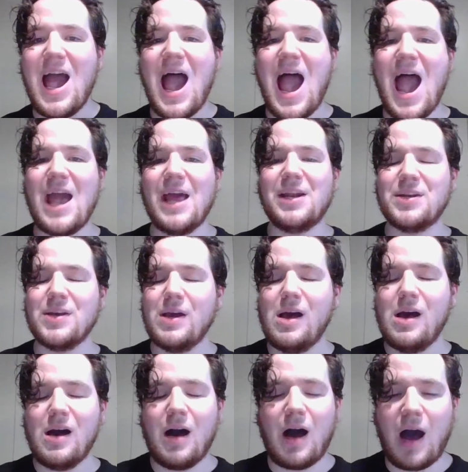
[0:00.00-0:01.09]
And
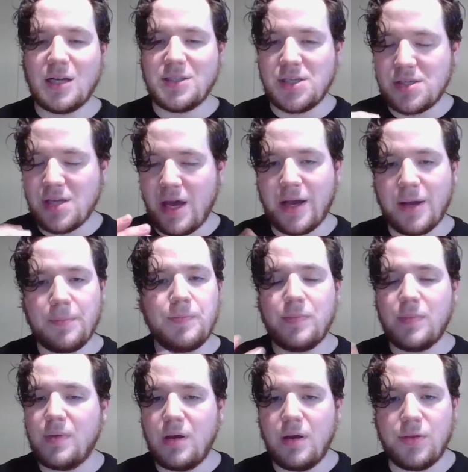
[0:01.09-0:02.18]
I just, like,
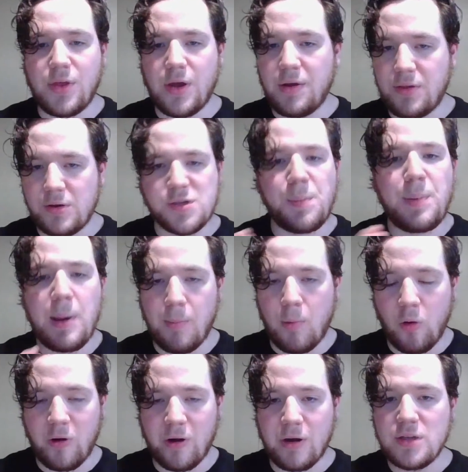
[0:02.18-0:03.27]
there's a bit
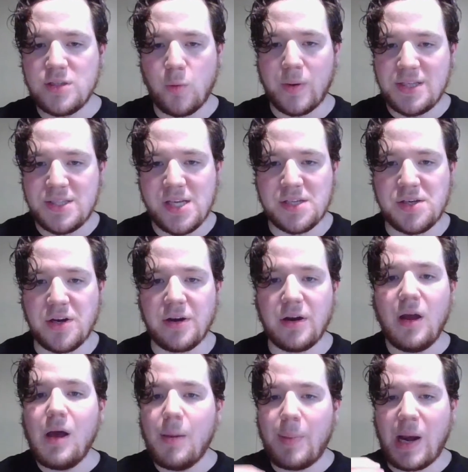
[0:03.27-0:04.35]
more to what he says here,
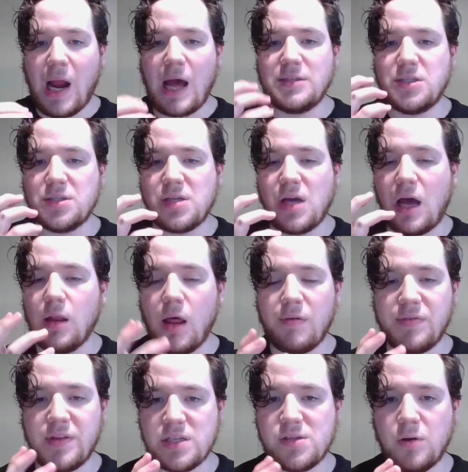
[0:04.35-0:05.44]
but I love
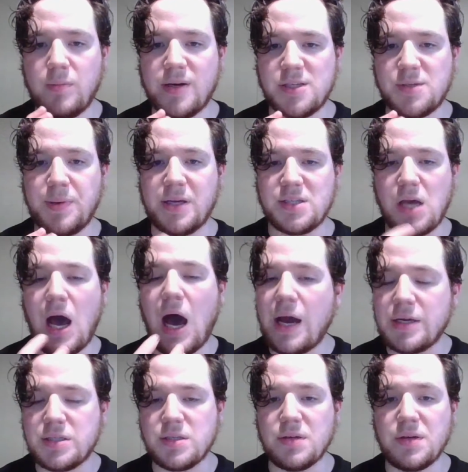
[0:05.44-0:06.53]
this so much, because
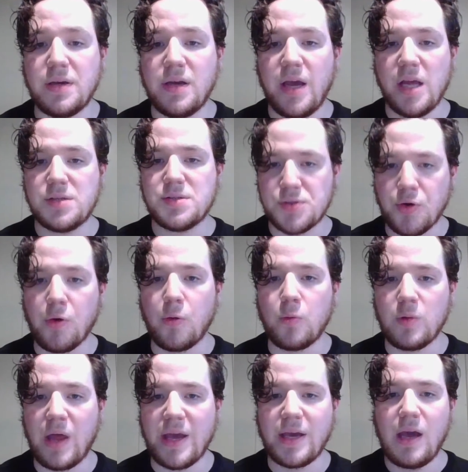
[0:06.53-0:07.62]
honestly, it's true.
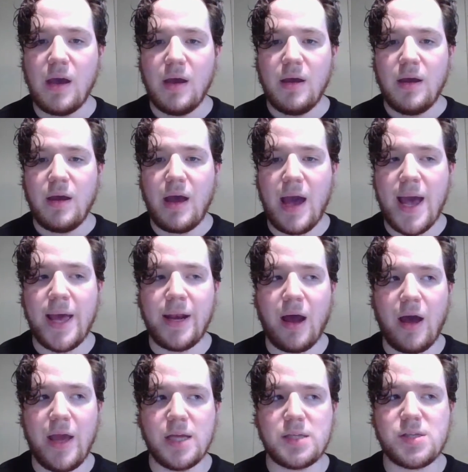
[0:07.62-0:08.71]
Like, and
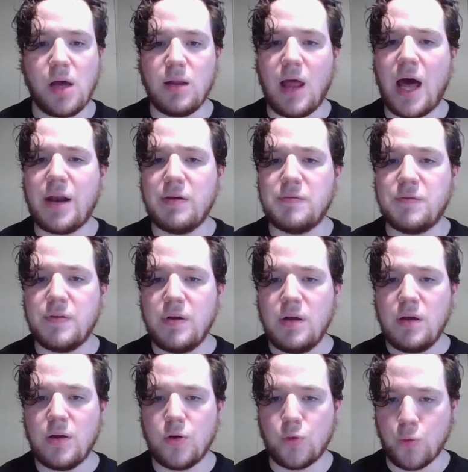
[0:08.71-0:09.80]
it's a lot of
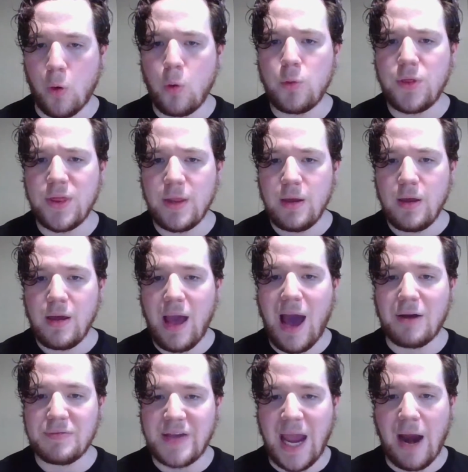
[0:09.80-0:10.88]
growth
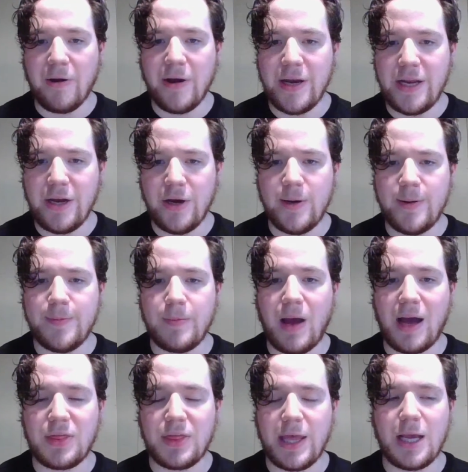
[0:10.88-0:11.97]
out of Carrot here,
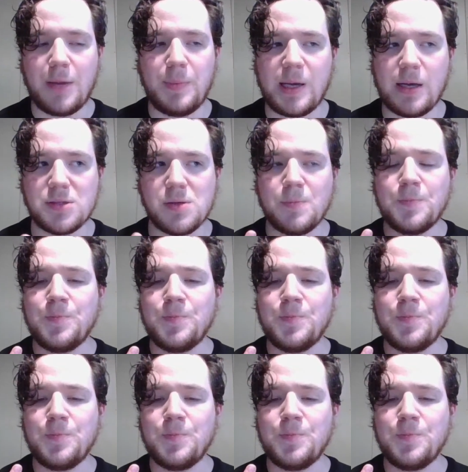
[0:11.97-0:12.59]
I think, because